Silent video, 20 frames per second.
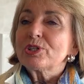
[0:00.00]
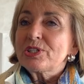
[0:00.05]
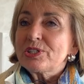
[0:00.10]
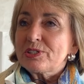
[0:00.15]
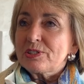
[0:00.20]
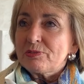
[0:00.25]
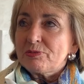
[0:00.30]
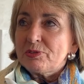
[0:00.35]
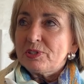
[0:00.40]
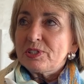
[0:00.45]

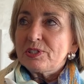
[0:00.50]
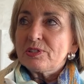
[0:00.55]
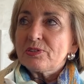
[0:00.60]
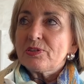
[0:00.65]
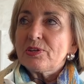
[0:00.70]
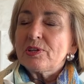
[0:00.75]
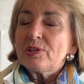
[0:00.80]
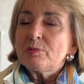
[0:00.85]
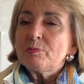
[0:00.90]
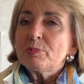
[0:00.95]
a
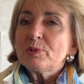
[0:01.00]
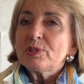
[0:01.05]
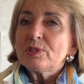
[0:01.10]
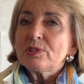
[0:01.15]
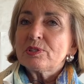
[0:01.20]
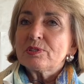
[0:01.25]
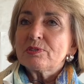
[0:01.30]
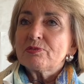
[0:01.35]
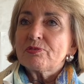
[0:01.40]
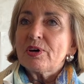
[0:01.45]

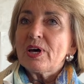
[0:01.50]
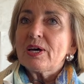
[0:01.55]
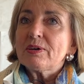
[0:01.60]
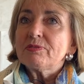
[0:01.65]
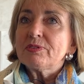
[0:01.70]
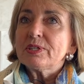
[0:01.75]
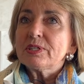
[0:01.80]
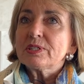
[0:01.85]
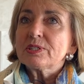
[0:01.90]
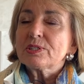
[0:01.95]
physiotherapist, 5
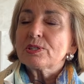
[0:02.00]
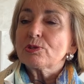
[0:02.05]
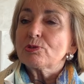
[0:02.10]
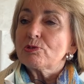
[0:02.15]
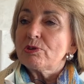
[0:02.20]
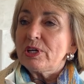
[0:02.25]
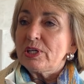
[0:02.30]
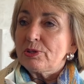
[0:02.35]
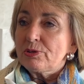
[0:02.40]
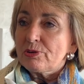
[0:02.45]
years at
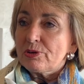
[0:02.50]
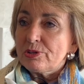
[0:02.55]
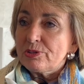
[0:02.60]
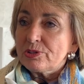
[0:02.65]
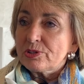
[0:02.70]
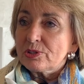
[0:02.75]
Red Cross.